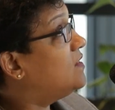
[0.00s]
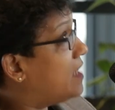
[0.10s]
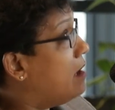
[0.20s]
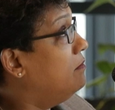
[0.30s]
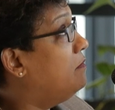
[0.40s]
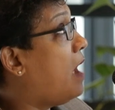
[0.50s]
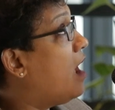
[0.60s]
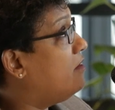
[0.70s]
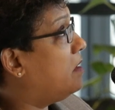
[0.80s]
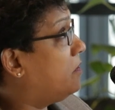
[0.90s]
Some
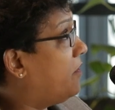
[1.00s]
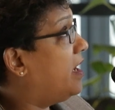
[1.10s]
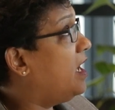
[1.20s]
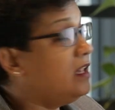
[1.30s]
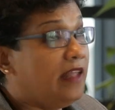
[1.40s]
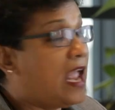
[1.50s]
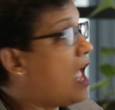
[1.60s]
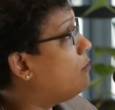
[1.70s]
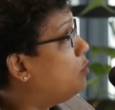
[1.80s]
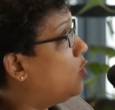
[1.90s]
are tricky, they
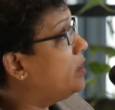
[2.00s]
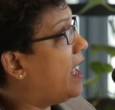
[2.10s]
have both